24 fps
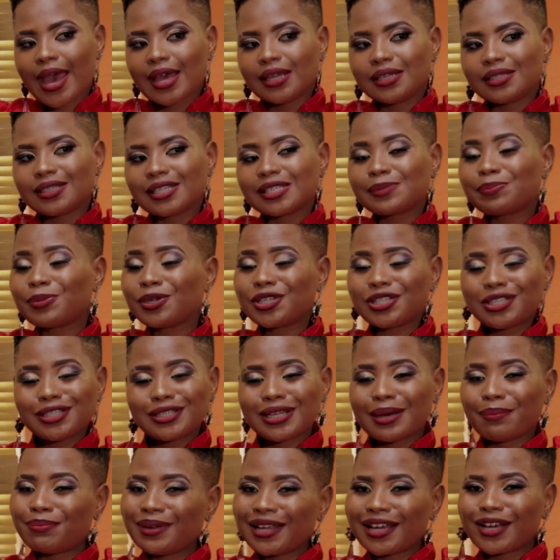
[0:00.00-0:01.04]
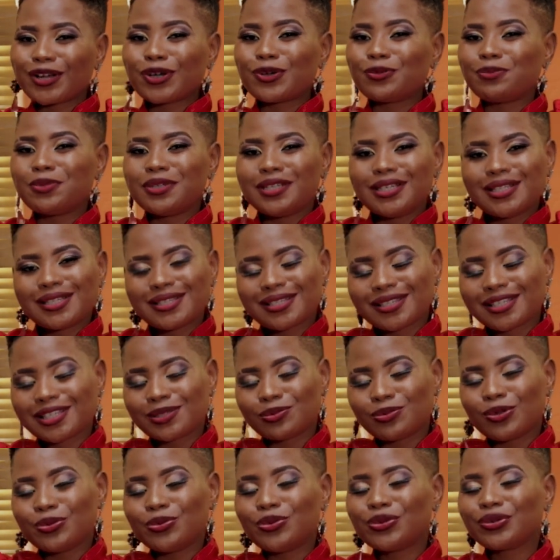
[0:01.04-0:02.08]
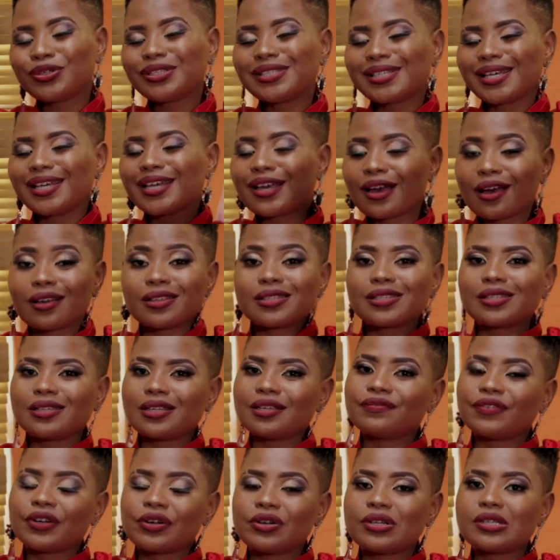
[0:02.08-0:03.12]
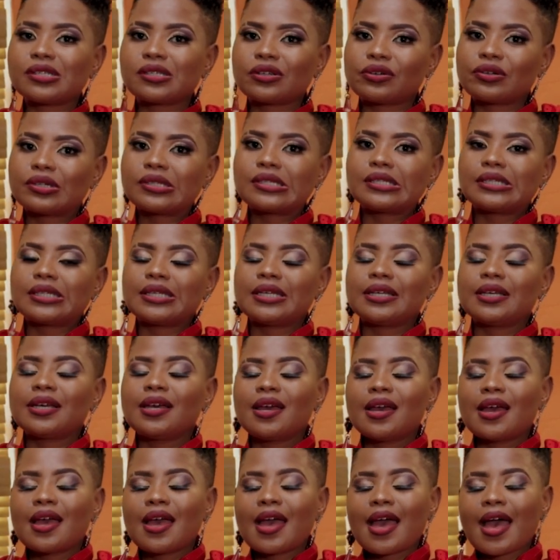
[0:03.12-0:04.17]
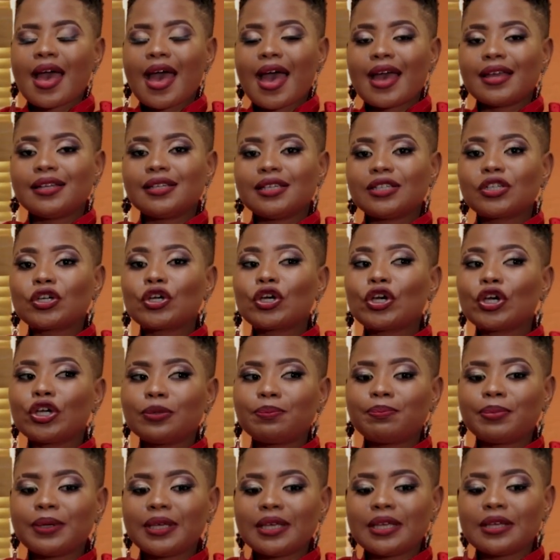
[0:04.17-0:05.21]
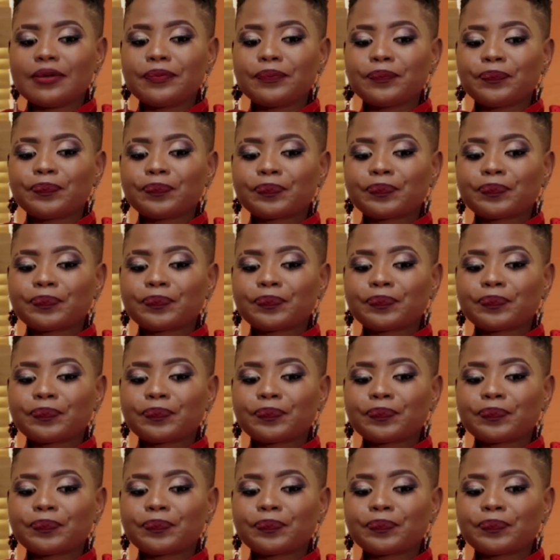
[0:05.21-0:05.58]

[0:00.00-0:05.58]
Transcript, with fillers: and especially in our black communities, you know, we don't take counseling very seriously. And it could be,